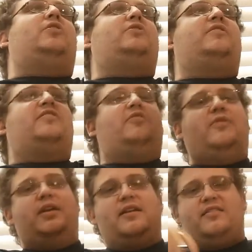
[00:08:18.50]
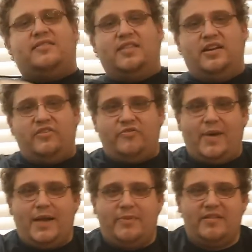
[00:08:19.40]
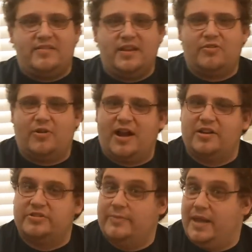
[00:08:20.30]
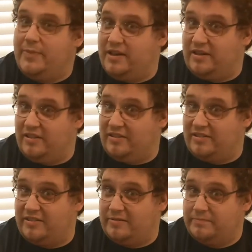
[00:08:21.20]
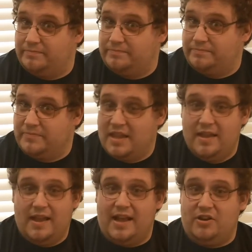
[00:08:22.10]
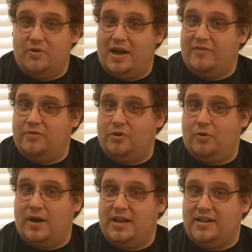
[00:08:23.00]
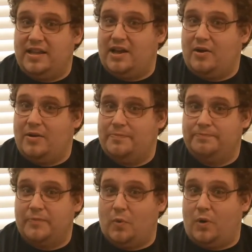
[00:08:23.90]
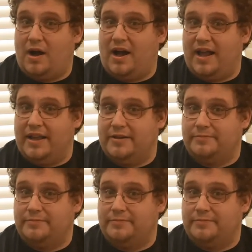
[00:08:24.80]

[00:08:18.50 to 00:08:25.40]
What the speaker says: or disagree is none of my business, or actually maybe it is. And you have no idea why.